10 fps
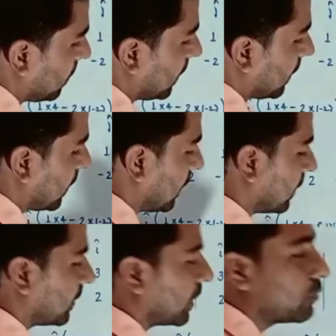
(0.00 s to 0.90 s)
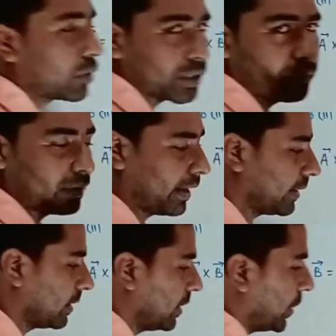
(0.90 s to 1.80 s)
B, then what you will
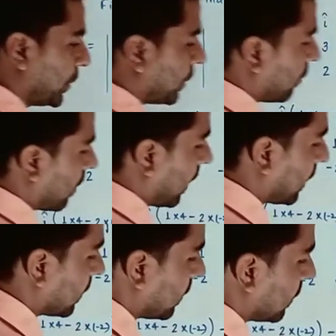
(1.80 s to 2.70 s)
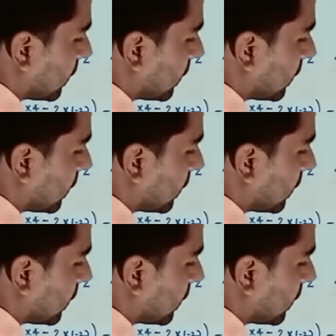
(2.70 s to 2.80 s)
write? You will write